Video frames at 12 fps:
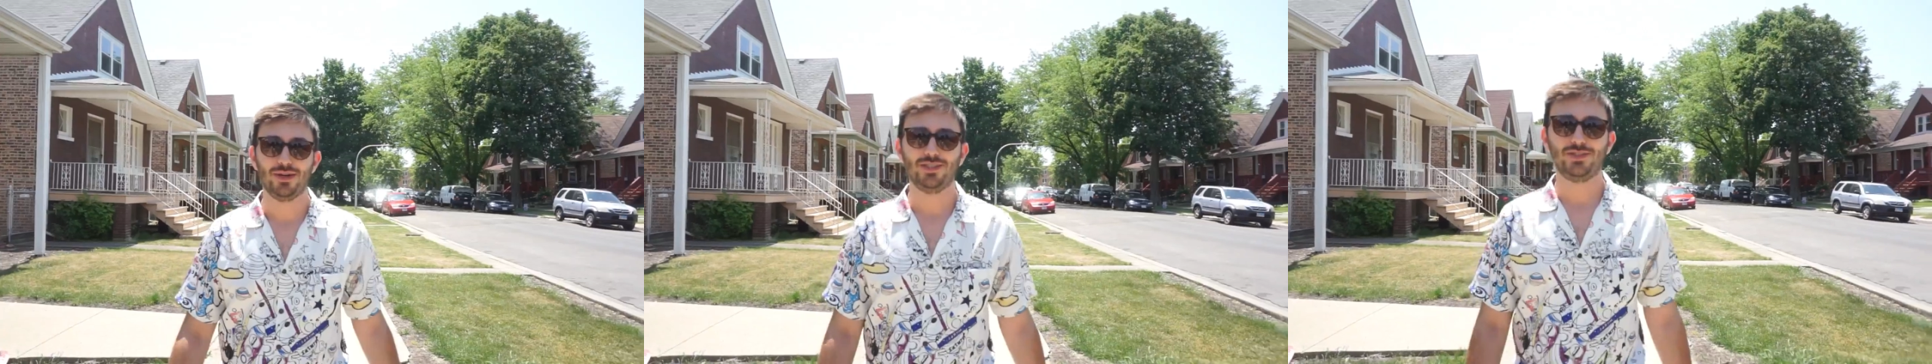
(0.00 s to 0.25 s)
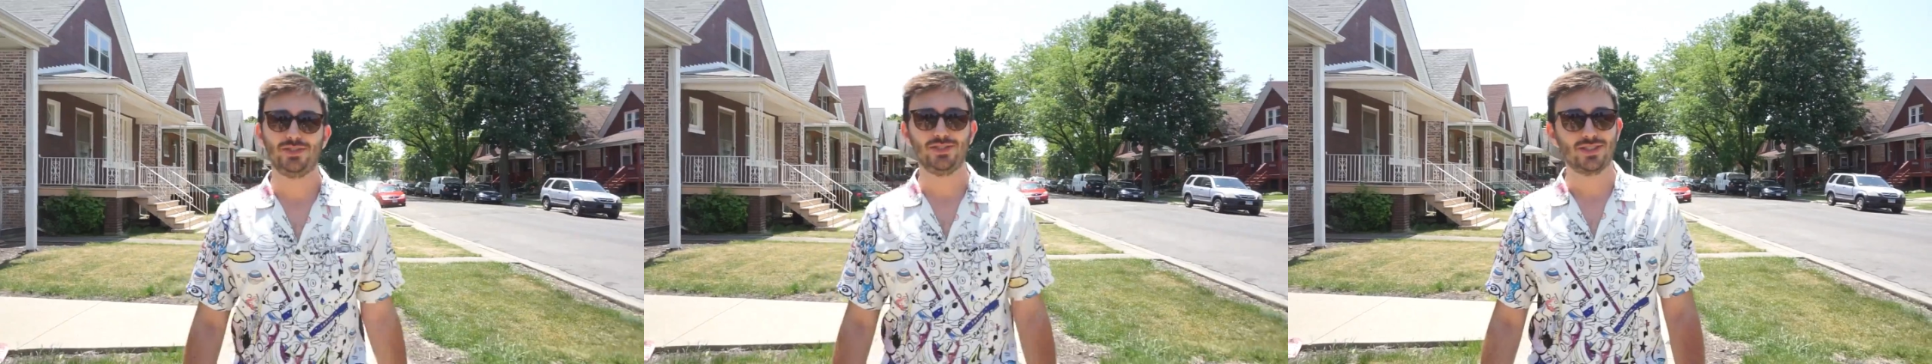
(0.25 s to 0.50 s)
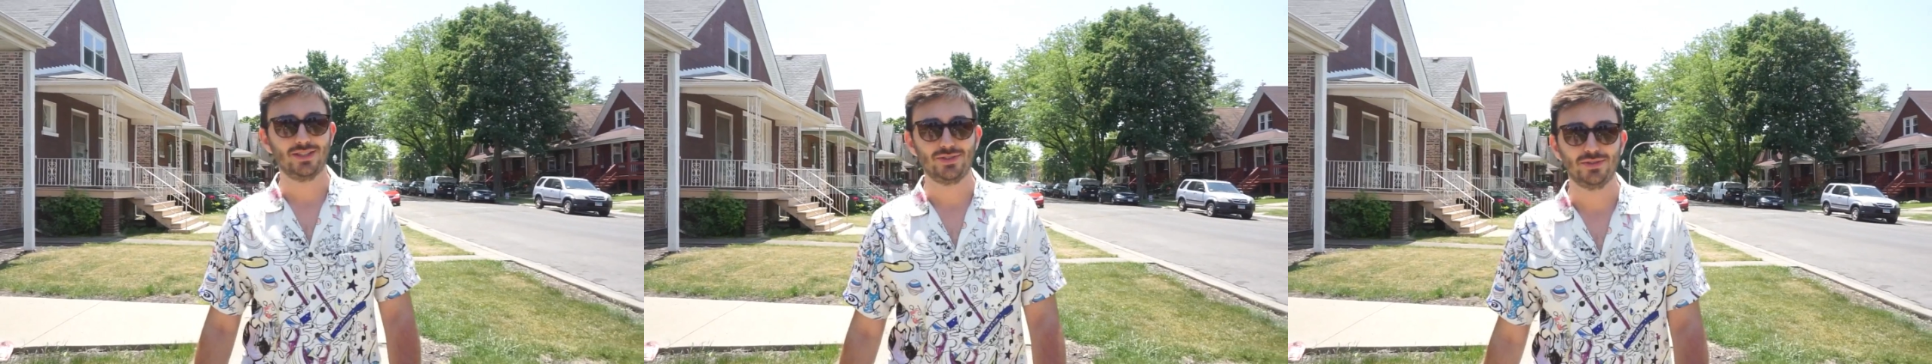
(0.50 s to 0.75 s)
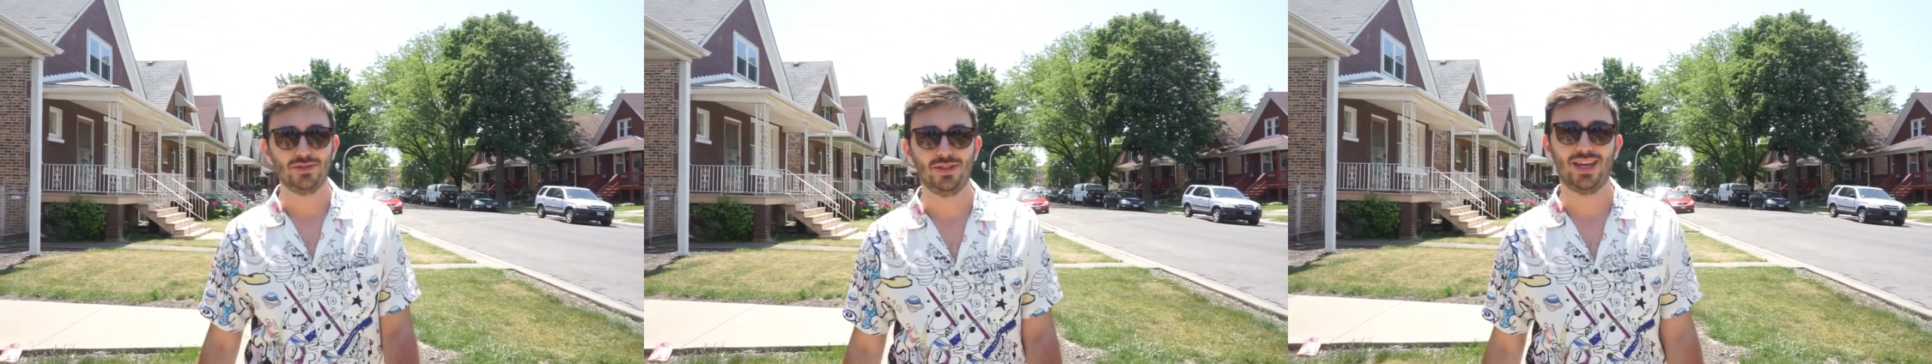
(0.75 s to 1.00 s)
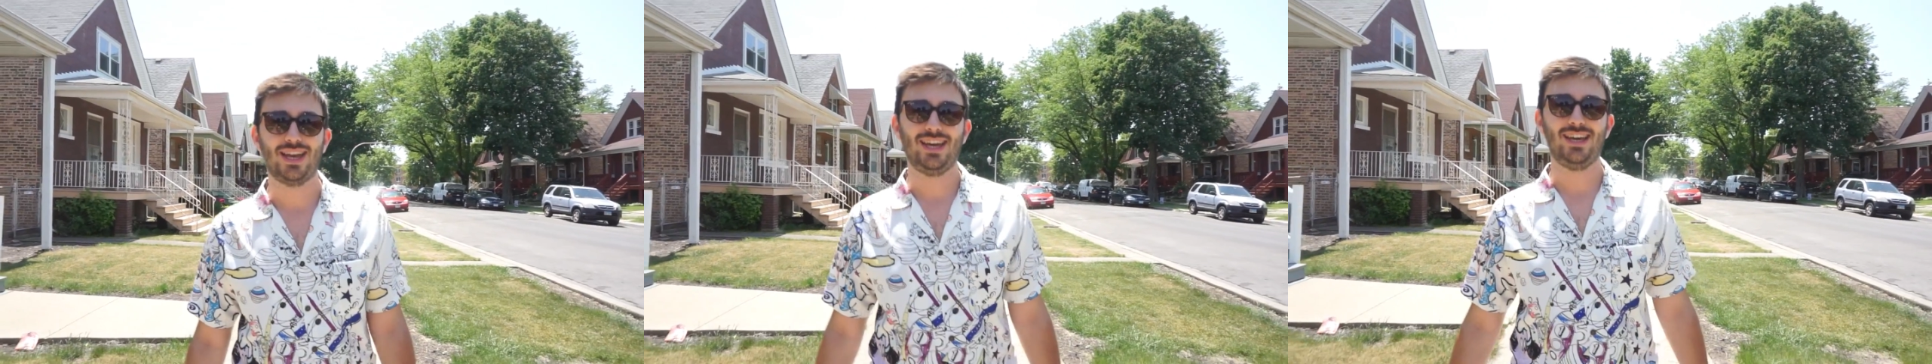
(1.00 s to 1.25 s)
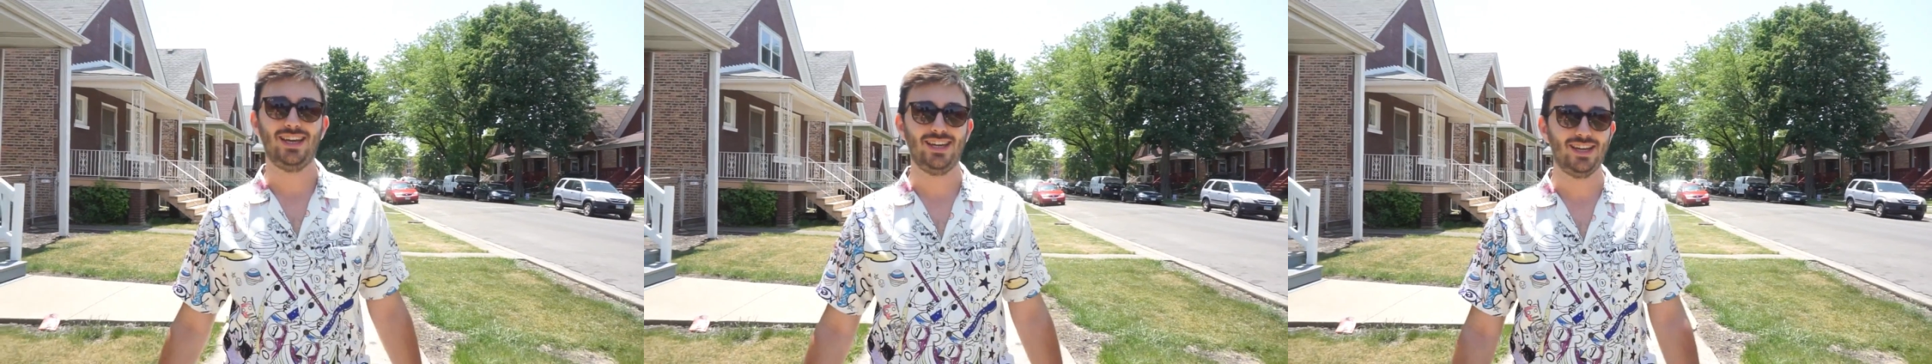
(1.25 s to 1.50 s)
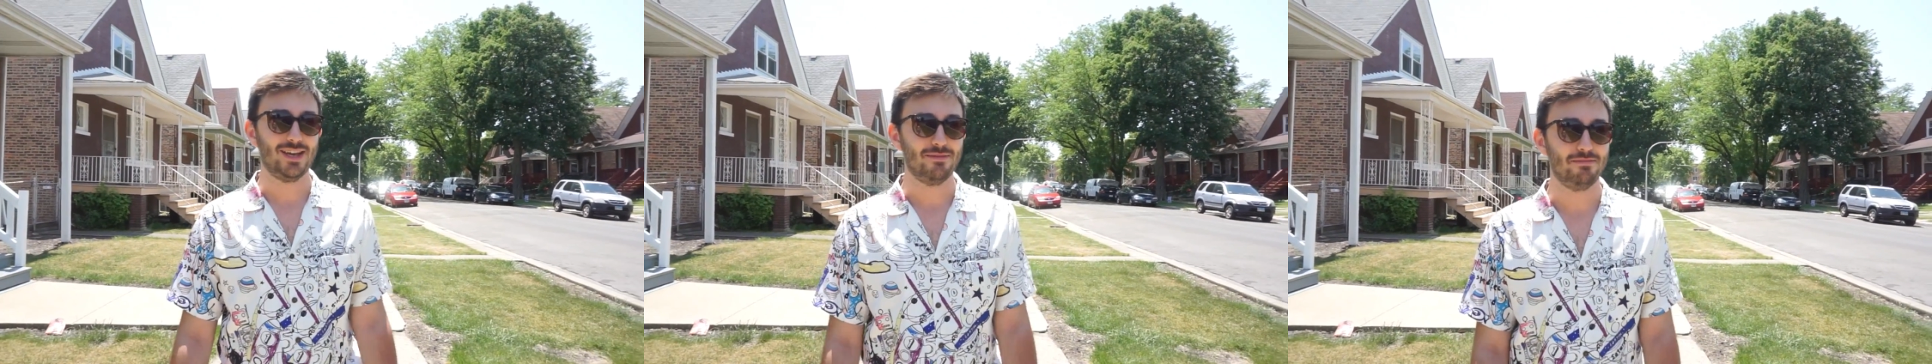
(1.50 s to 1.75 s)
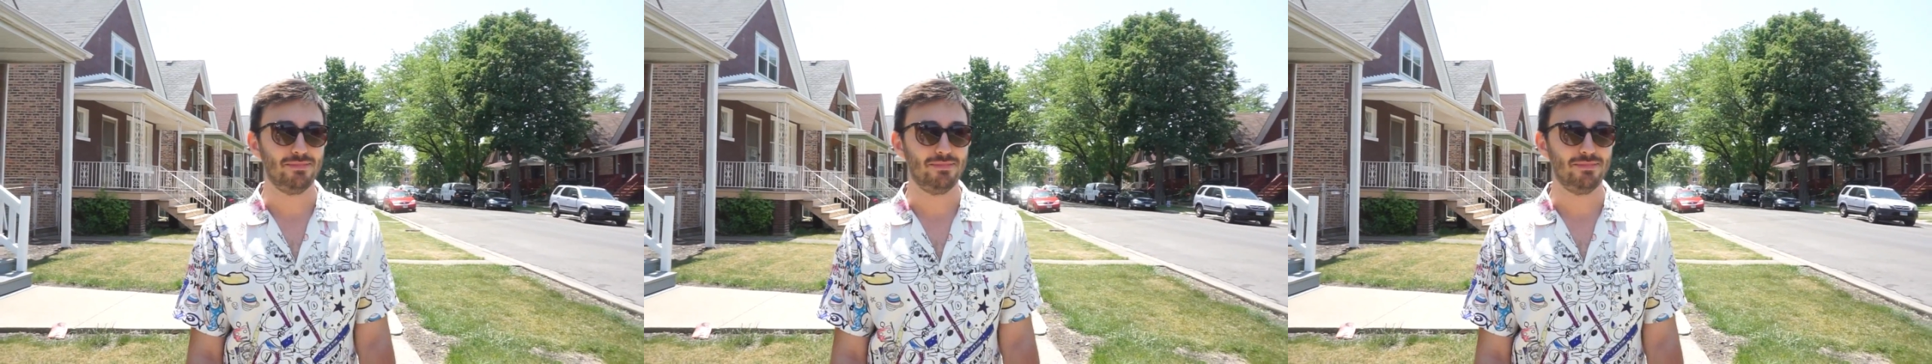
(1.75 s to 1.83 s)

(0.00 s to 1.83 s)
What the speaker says: managed to schedule a